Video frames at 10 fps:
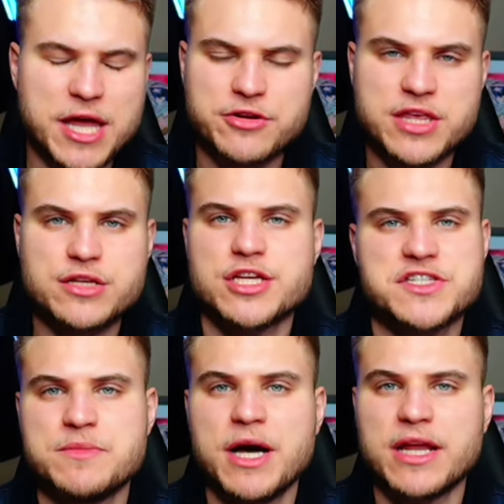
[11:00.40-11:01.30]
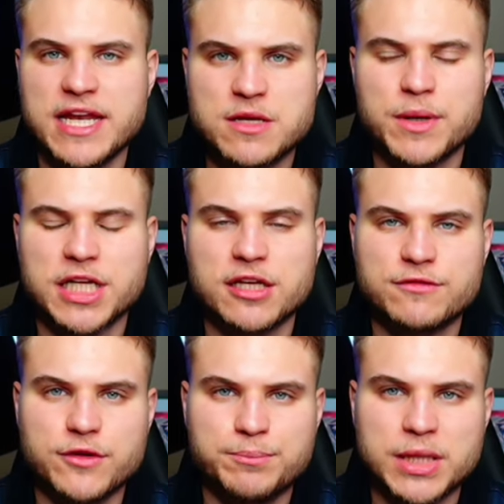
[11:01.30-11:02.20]
better than just about anybody
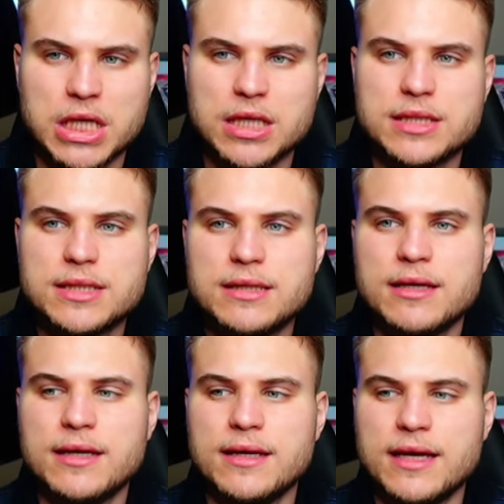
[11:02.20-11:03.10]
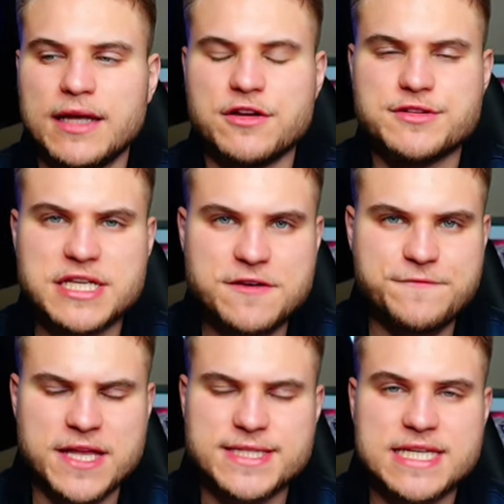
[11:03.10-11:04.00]
in football, and their
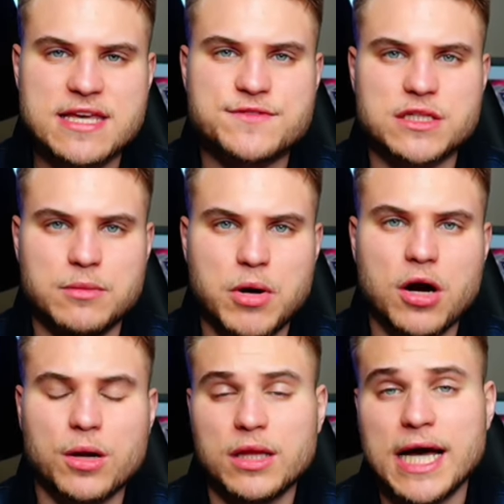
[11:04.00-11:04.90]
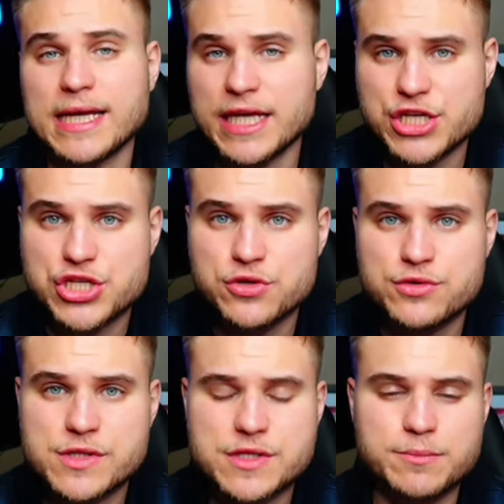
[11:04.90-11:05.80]
defense gives Lamar a lot of
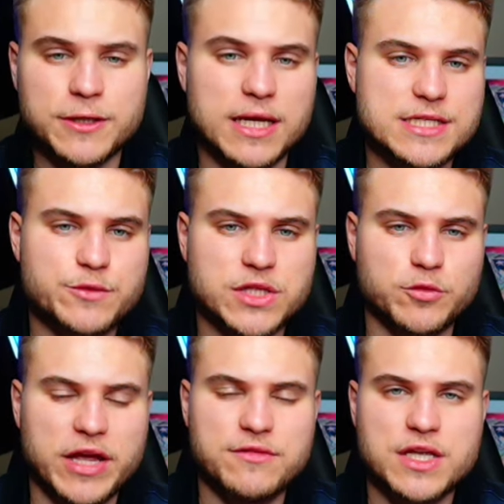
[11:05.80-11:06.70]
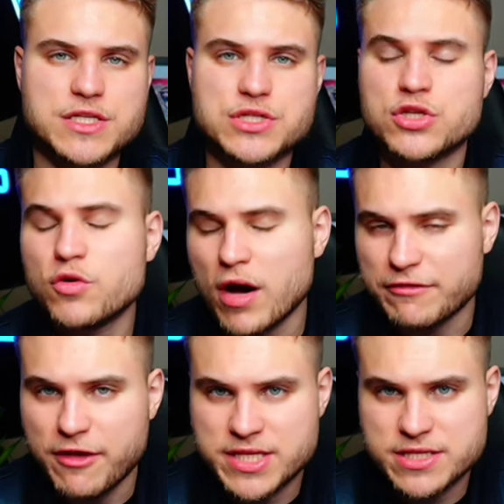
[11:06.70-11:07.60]
issues. Plus, with the Ravens' new
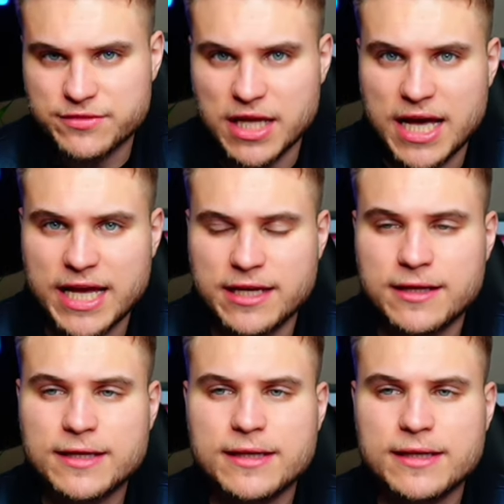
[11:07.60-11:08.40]
offensive line